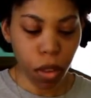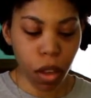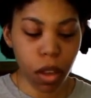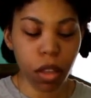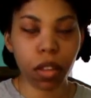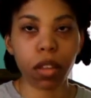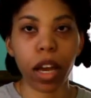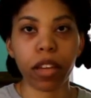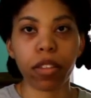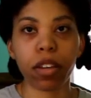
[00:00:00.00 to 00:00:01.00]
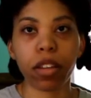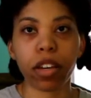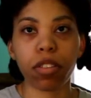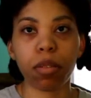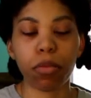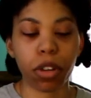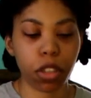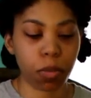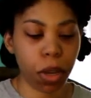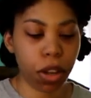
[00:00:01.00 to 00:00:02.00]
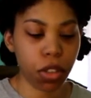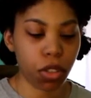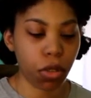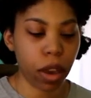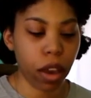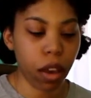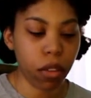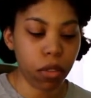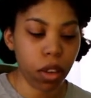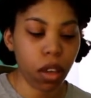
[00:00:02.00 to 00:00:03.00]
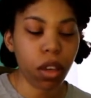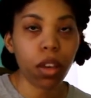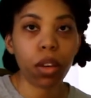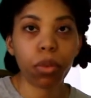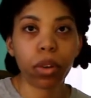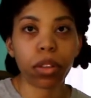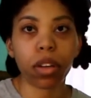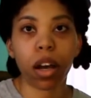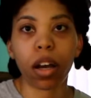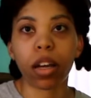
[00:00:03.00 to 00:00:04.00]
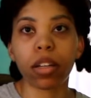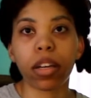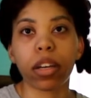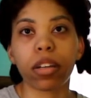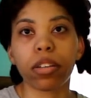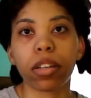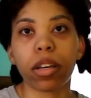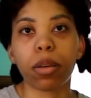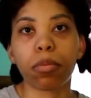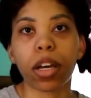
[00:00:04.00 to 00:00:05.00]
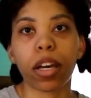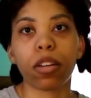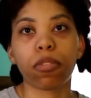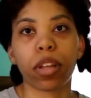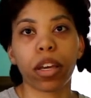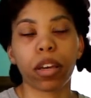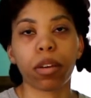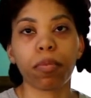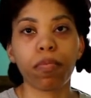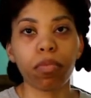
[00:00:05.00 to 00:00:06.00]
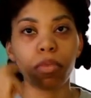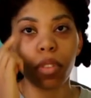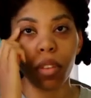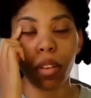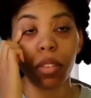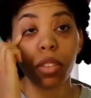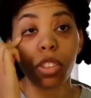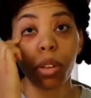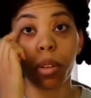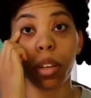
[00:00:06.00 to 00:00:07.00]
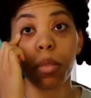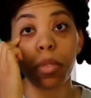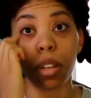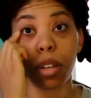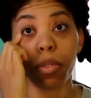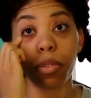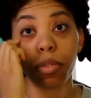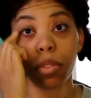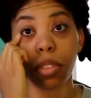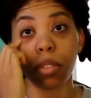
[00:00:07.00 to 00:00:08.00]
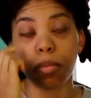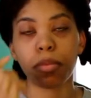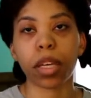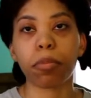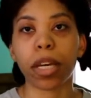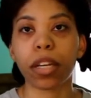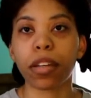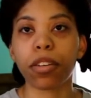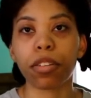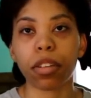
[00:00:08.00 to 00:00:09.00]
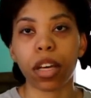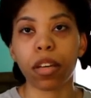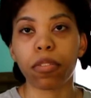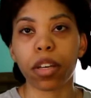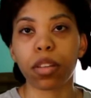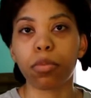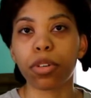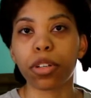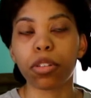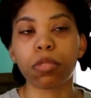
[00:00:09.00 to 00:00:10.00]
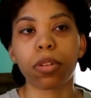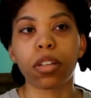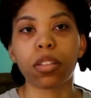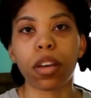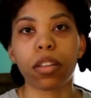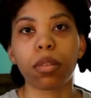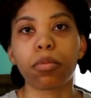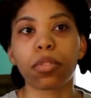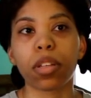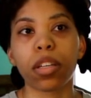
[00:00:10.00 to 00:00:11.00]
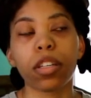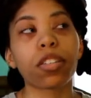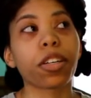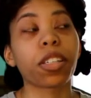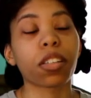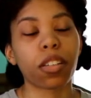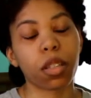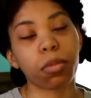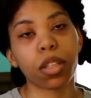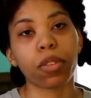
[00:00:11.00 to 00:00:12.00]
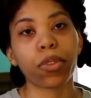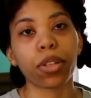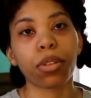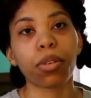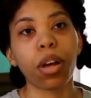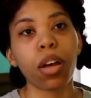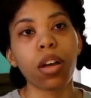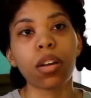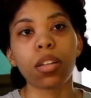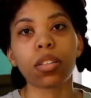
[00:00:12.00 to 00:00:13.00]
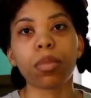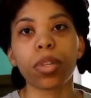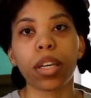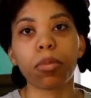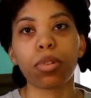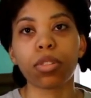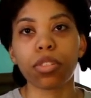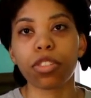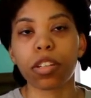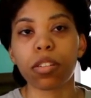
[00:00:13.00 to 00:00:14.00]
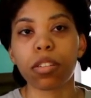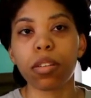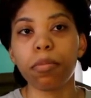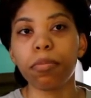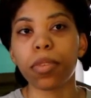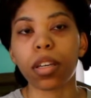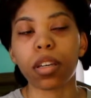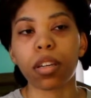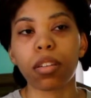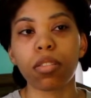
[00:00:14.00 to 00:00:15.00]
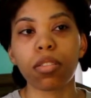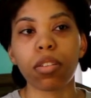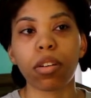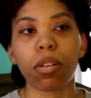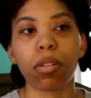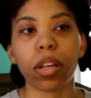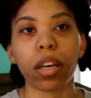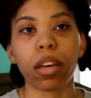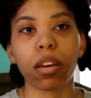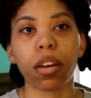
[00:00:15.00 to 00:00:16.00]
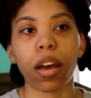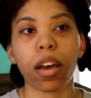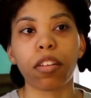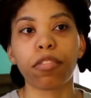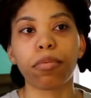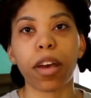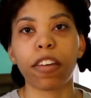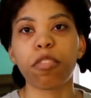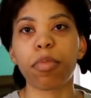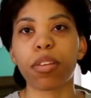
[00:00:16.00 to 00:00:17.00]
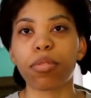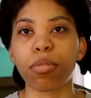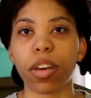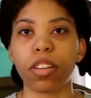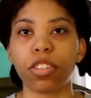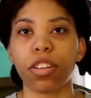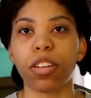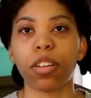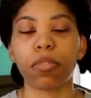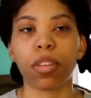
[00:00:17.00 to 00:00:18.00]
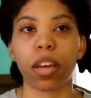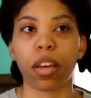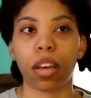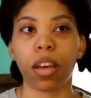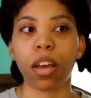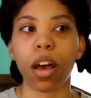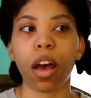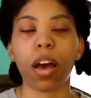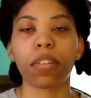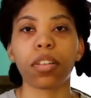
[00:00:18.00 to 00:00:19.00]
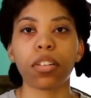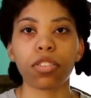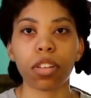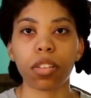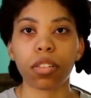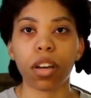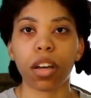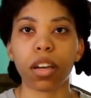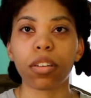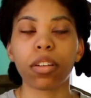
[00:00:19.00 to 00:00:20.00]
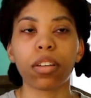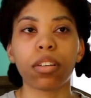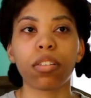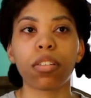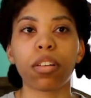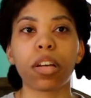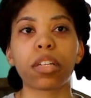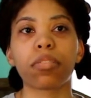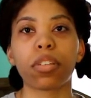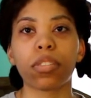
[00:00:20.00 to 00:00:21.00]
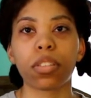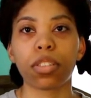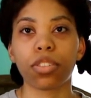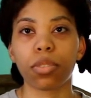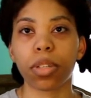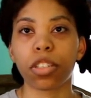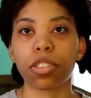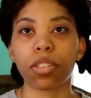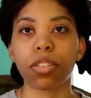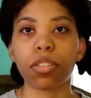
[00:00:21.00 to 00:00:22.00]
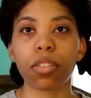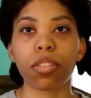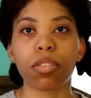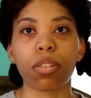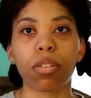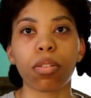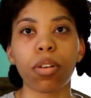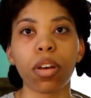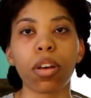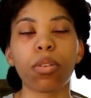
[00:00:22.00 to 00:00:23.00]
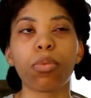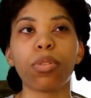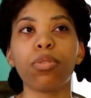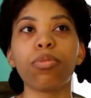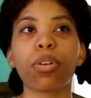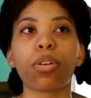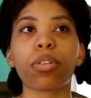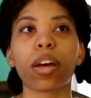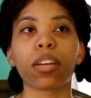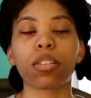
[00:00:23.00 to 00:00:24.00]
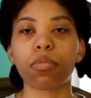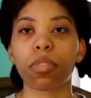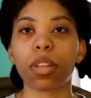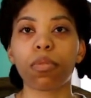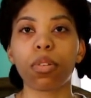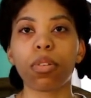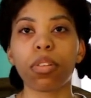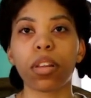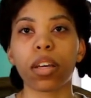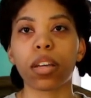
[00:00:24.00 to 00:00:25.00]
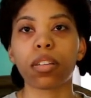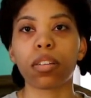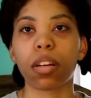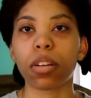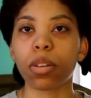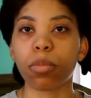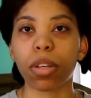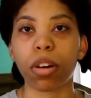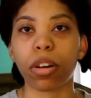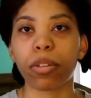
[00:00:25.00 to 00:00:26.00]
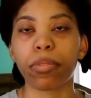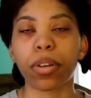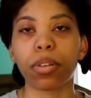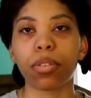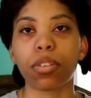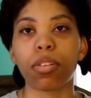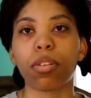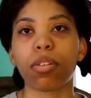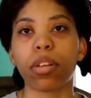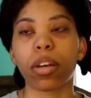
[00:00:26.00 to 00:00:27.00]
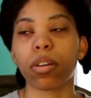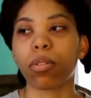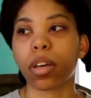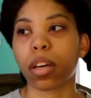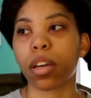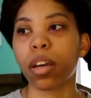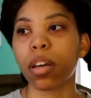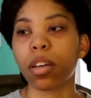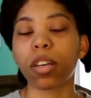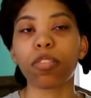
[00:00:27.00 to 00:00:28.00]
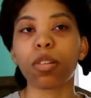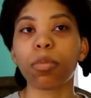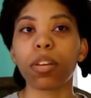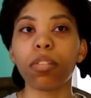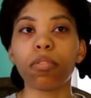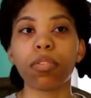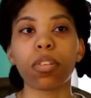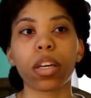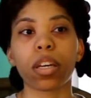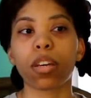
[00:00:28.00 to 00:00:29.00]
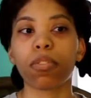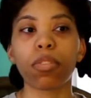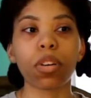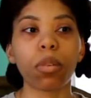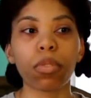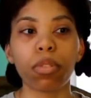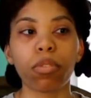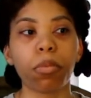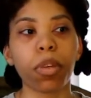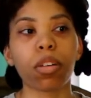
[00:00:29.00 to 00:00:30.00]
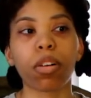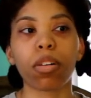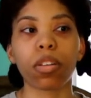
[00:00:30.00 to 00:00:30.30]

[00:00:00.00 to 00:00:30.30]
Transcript: And I think like the more experience you have with God and him kind of like showing himself like mighty in your life, like the more you experience that, the easier it's gonna be for you to be able to trust him. And so like I've kind of been through that journey of like having to trust God in a lot of different situations, and so when you know that he's faithful, like it's not going to be hard for you to know like, okay, if you've come through for me in all